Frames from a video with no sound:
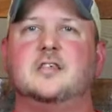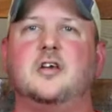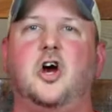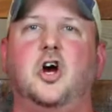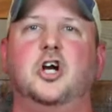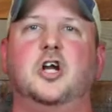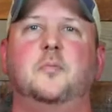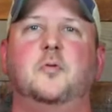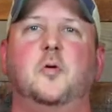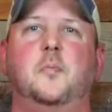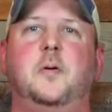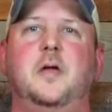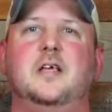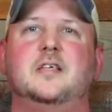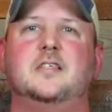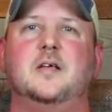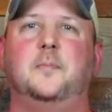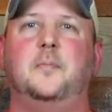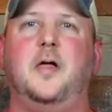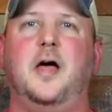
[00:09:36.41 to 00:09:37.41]
RWP
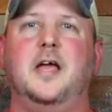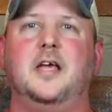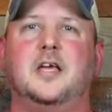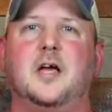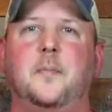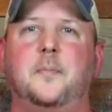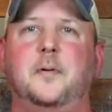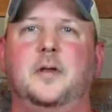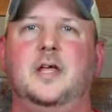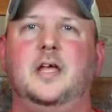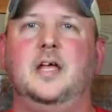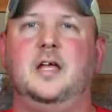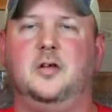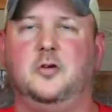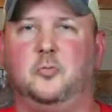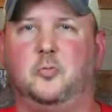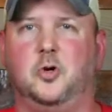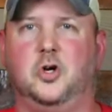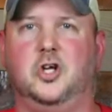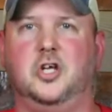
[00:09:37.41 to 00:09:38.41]
Supply Company,
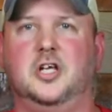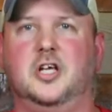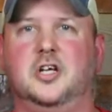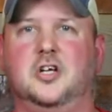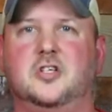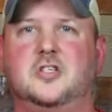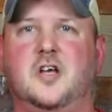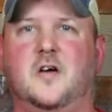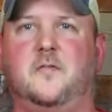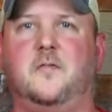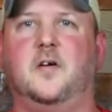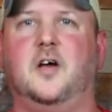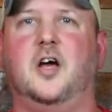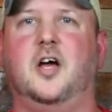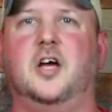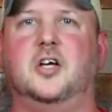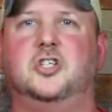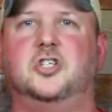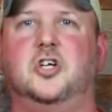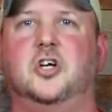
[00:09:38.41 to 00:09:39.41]
where you can get yourself
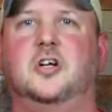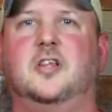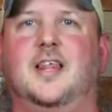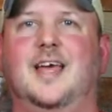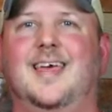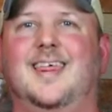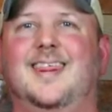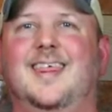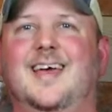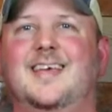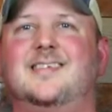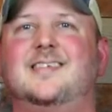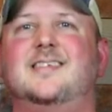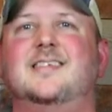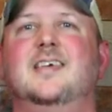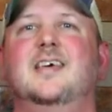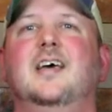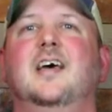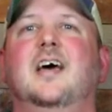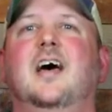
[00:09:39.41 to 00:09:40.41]
a shirt like
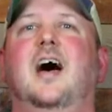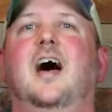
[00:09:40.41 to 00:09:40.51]
this.